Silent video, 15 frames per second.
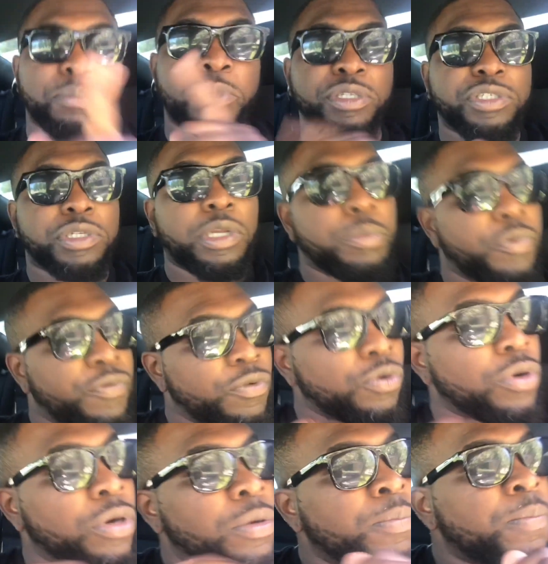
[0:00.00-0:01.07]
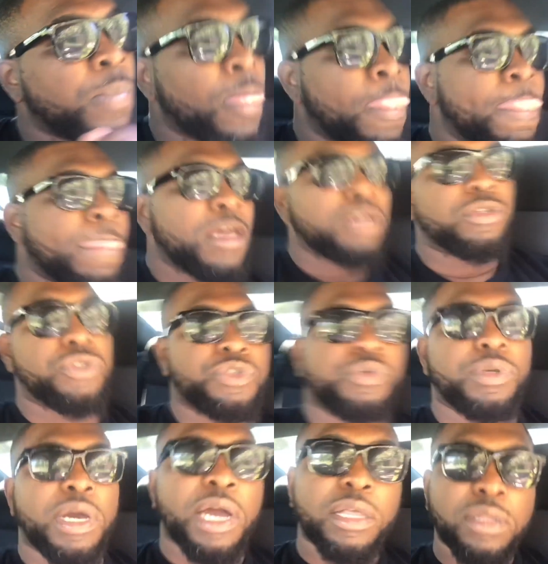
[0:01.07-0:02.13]
mentioned it before. Do
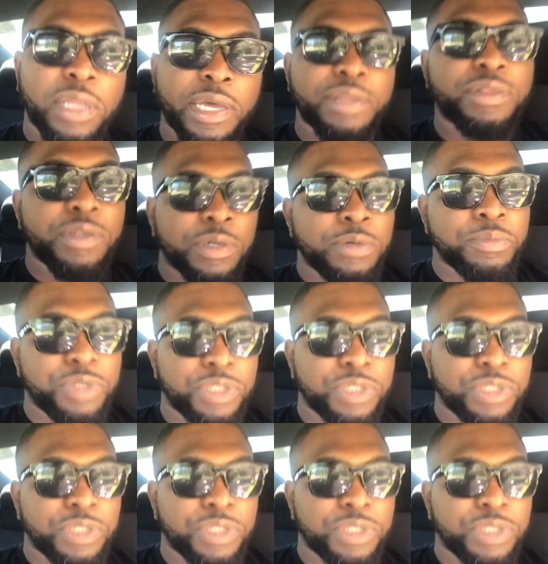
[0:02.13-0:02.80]
not let the